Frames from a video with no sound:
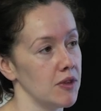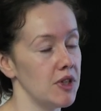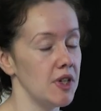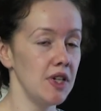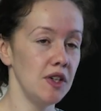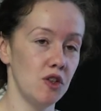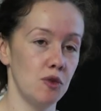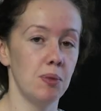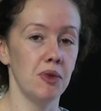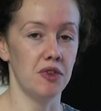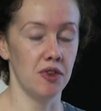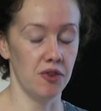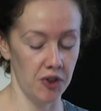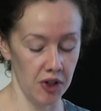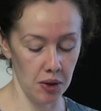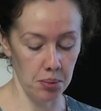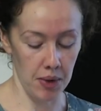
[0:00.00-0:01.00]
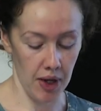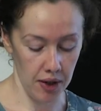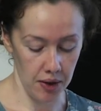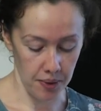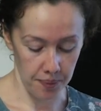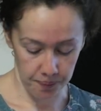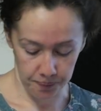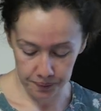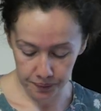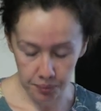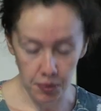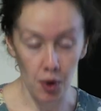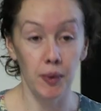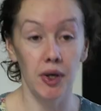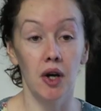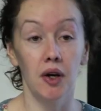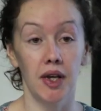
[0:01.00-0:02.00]
gene-specific manner.
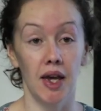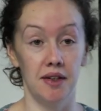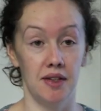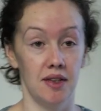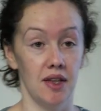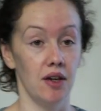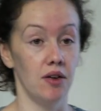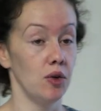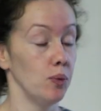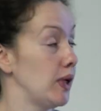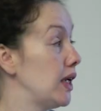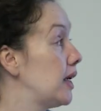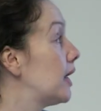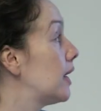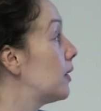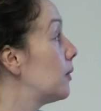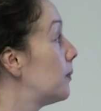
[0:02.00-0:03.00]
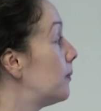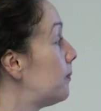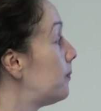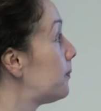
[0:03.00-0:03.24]
But we are getting there in wheat now.